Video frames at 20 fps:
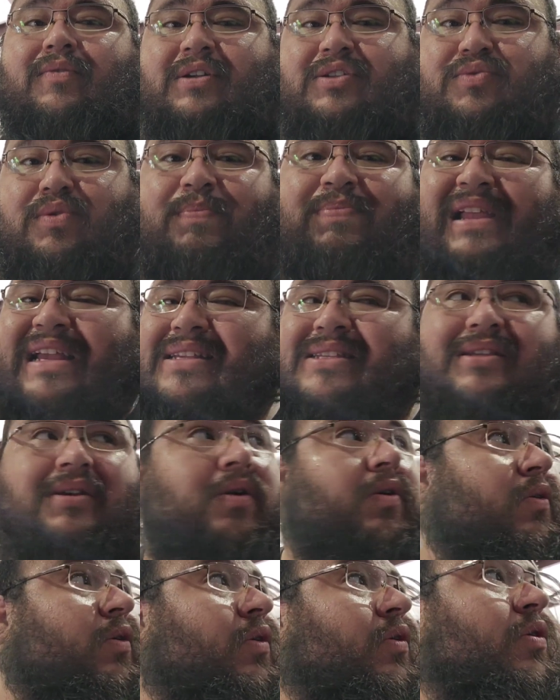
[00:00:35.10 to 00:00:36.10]
was replace the
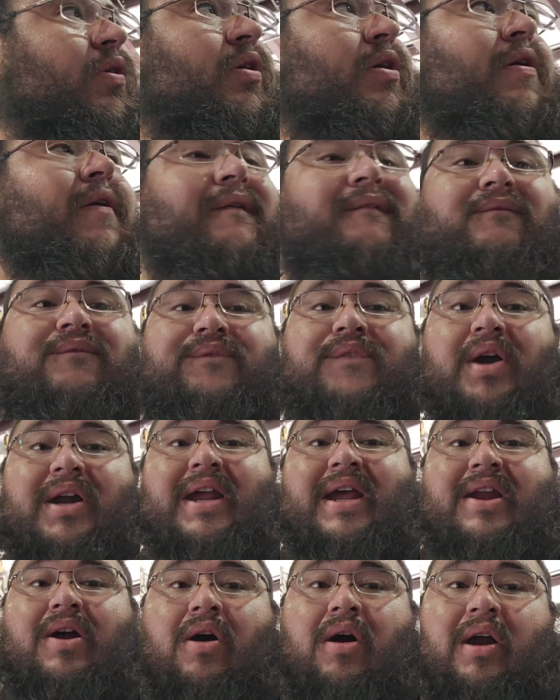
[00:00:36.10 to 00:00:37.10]
whole front
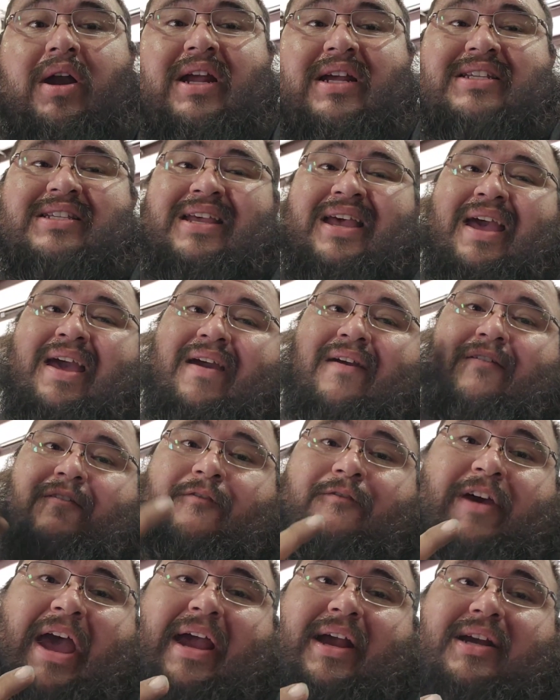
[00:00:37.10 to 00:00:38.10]
end harness,
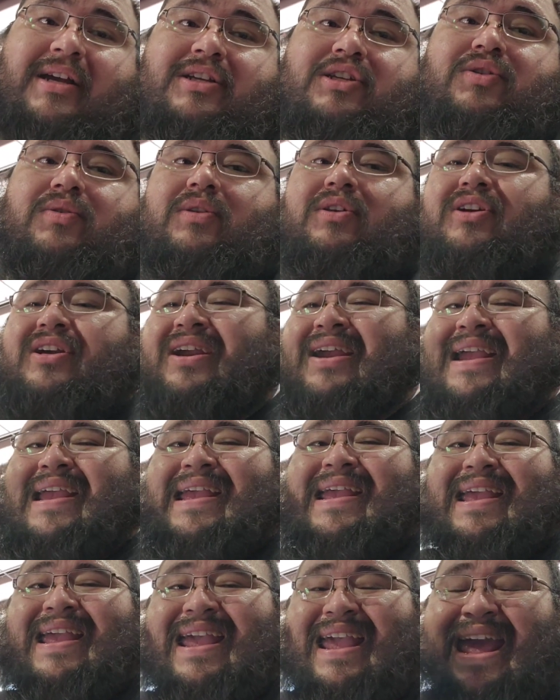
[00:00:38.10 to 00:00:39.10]
fan controller,
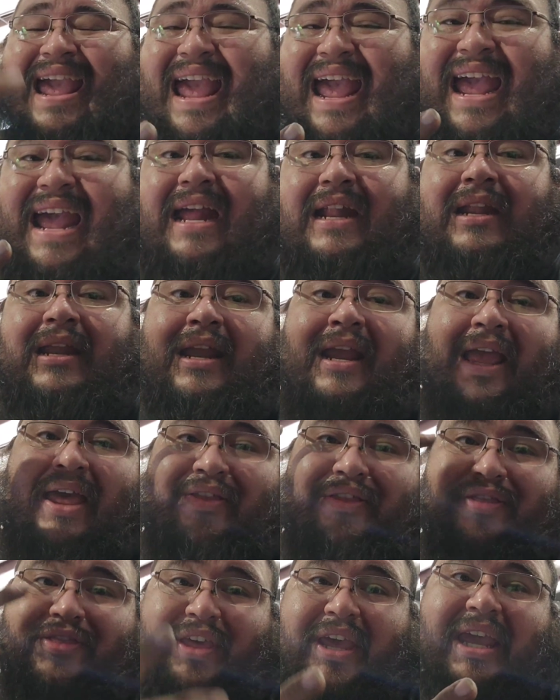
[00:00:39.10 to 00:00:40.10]
and
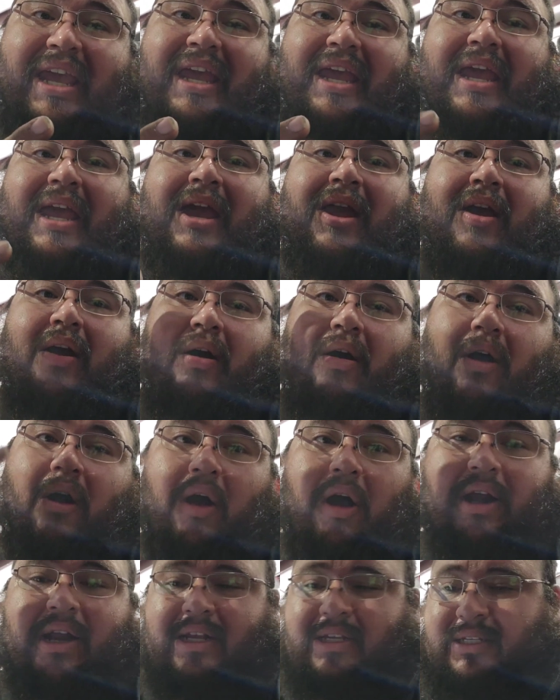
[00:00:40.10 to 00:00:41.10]
the
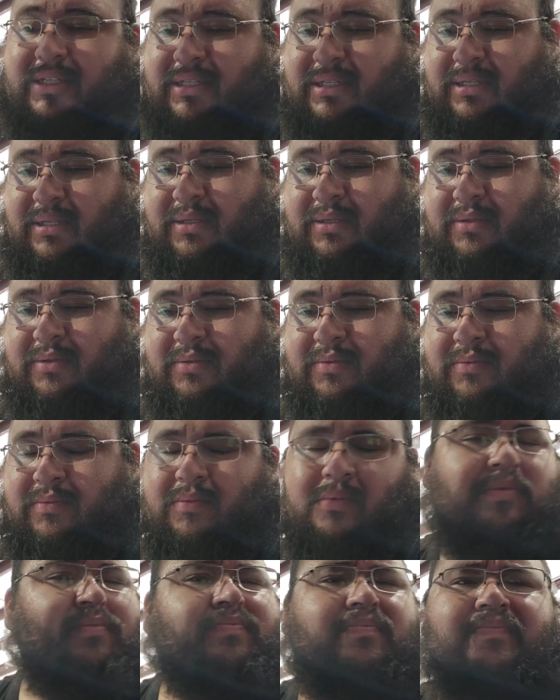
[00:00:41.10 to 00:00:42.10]
harness.
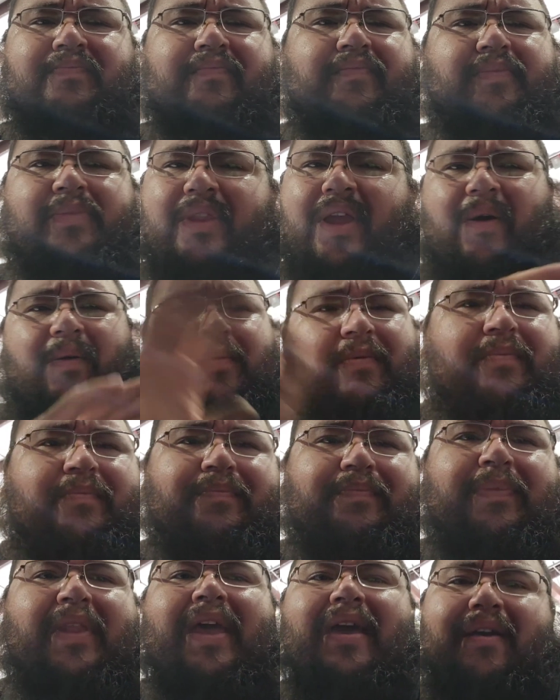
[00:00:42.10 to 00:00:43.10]
No,
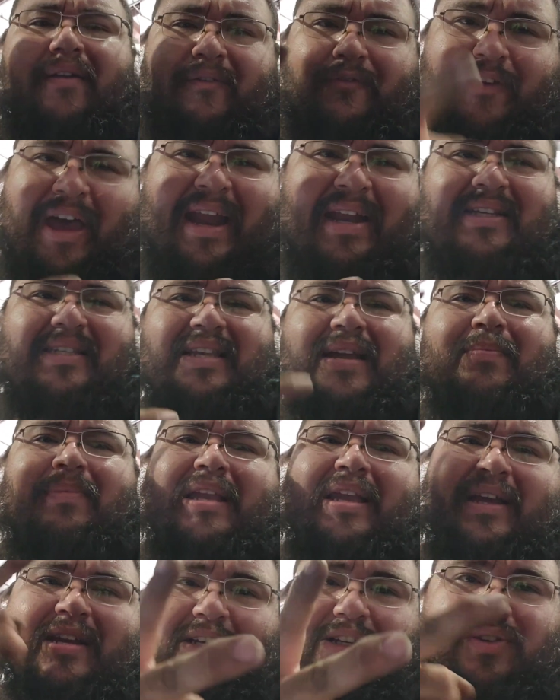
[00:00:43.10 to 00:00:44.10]
fan
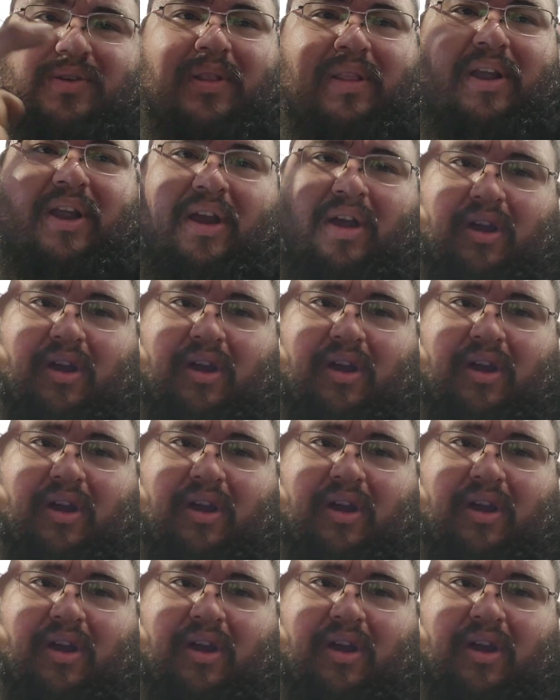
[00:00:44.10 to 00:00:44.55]
assembly, controller,